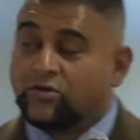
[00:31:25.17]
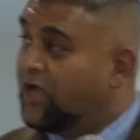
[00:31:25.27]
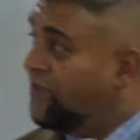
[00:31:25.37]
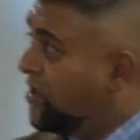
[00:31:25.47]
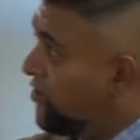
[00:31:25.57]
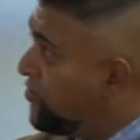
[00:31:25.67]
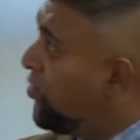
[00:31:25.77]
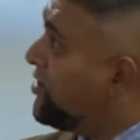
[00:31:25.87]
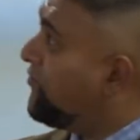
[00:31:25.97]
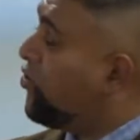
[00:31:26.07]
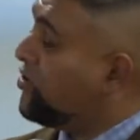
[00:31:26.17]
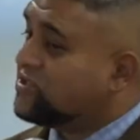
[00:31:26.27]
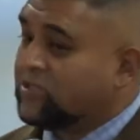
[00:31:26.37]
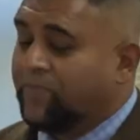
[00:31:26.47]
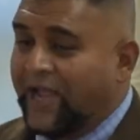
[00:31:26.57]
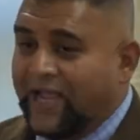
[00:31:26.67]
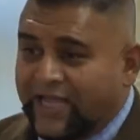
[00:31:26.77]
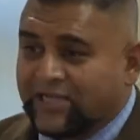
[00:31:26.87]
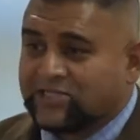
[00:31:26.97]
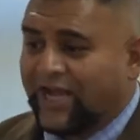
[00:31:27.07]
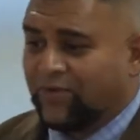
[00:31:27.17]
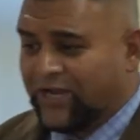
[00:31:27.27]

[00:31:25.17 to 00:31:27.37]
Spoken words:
And the other one, of course, is the pancake side.